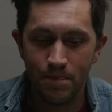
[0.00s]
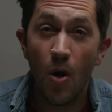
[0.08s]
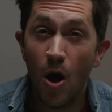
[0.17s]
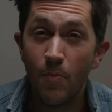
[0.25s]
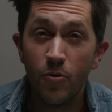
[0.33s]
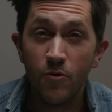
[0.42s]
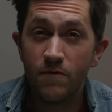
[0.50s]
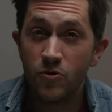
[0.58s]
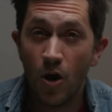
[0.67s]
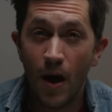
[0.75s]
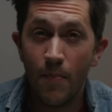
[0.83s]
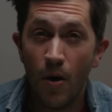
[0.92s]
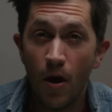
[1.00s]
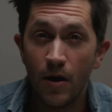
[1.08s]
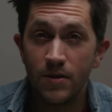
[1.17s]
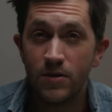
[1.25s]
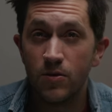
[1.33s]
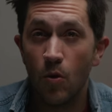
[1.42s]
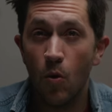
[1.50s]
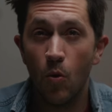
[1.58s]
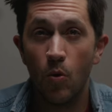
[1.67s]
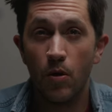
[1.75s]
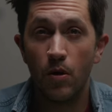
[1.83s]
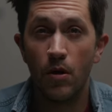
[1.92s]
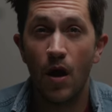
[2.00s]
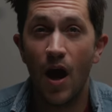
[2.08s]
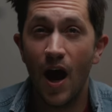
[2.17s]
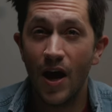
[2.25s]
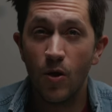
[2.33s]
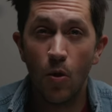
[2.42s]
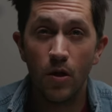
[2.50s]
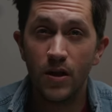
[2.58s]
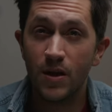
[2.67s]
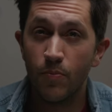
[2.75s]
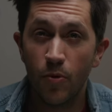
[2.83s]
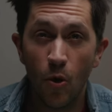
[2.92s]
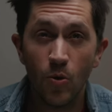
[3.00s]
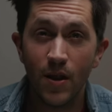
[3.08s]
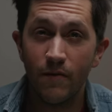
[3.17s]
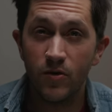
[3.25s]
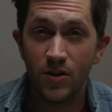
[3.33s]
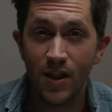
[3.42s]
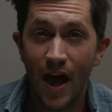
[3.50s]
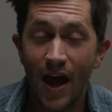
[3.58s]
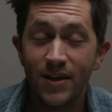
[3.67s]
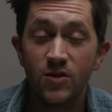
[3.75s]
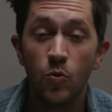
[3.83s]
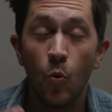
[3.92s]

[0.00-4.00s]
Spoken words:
Bomb-proof tripods or high-quality pro-level glass